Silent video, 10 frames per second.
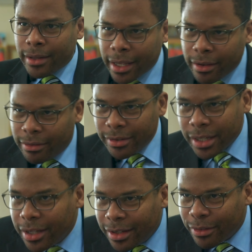Like,
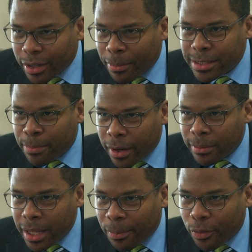what are you about to butter
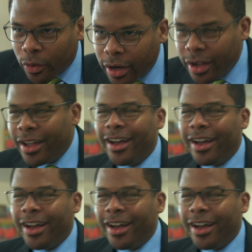me up for?